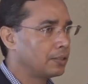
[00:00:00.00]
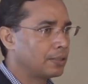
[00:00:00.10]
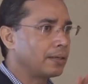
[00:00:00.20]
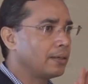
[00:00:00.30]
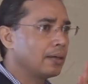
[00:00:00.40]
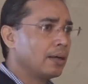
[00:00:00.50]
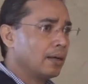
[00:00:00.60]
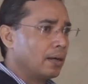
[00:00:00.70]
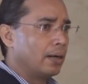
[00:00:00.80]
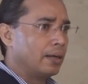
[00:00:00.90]
statin,
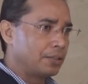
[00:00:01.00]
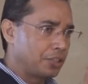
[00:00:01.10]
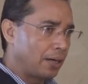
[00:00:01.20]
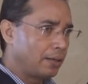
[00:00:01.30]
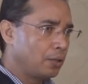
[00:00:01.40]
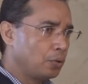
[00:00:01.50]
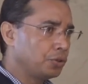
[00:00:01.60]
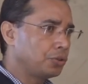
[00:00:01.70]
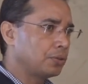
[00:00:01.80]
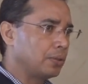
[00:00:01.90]
standard
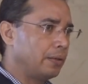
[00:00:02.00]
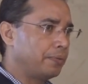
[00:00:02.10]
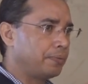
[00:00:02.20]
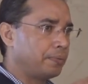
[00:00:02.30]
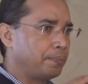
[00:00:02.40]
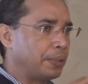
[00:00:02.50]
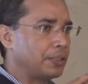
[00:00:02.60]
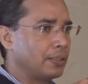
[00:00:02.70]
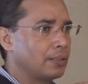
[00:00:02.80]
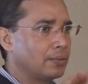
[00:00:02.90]
dose, if
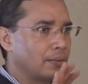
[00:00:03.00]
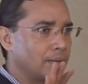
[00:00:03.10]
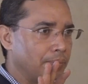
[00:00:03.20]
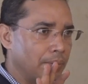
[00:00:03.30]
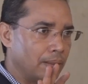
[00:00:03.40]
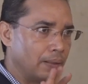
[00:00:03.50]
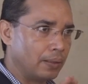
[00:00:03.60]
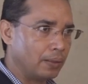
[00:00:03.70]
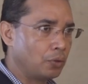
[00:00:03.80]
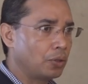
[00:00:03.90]
patient is
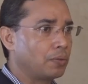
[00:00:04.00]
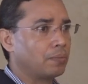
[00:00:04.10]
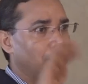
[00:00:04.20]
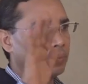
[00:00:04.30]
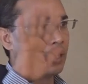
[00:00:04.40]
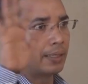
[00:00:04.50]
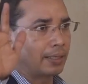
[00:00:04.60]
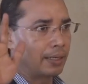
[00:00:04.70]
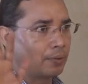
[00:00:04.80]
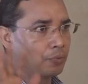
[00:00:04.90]
not that
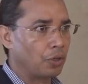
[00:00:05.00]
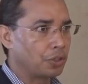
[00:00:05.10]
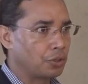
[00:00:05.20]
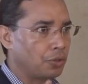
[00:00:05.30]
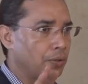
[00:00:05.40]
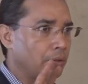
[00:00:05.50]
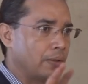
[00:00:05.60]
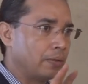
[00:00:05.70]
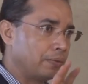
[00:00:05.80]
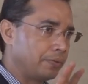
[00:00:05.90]
kind of
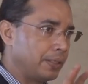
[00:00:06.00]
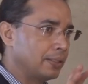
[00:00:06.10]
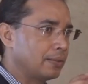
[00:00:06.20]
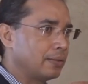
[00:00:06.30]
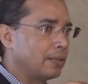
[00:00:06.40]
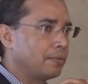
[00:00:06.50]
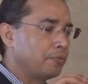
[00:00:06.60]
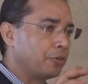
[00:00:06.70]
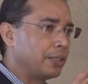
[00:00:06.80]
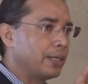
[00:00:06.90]
cholesterol phase, then
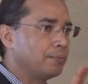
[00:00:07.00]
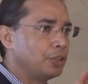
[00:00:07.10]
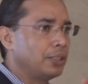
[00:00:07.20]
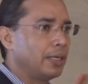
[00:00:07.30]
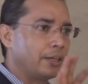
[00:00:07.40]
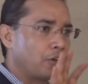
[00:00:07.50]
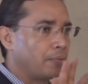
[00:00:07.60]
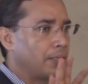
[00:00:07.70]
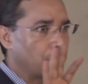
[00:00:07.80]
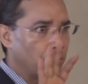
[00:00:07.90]
40 mg at
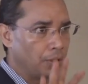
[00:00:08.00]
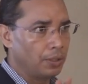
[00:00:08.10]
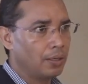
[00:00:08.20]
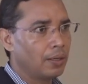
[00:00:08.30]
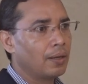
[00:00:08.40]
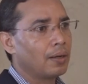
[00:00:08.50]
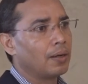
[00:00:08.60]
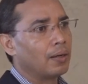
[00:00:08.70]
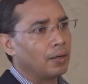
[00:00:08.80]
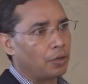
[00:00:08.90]
Orva is good.
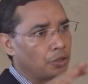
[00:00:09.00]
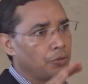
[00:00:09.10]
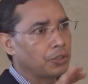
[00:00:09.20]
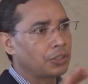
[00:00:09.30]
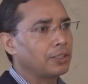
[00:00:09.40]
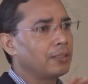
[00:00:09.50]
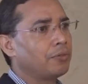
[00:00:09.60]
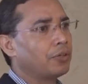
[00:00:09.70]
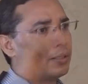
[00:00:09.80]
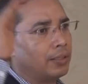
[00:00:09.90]
Rosuvastatin
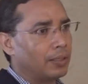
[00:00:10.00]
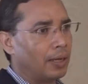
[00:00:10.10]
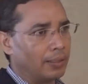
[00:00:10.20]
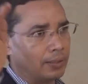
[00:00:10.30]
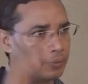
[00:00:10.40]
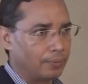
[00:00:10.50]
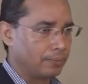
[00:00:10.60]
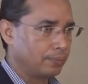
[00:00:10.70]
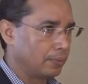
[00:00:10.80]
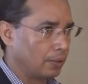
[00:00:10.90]
for the little higher
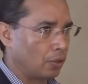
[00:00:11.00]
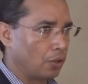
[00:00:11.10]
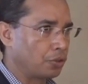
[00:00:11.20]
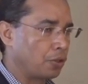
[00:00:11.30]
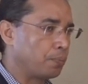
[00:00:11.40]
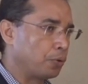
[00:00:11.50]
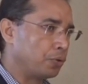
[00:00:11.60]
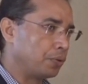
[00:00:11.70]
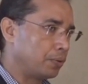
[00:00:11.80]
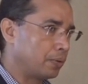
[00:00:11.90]
cholesterol
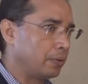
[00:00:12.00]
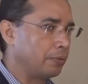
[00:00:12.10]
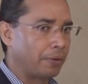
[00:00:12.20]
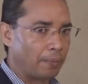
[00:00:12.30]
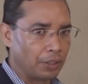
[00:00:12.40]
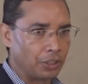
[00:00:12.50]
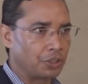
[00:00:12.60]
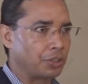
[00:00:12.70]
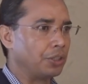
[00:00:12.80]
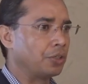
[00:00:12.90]
prone, family
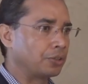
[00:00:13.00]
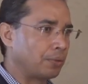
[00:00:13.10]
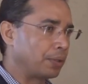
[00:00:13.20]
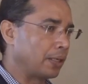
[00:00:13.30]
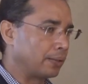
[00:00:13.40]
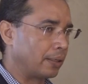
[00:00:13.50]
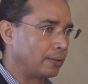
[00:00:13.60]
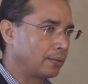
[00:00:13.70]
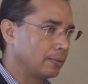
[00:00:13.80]
history or something like that.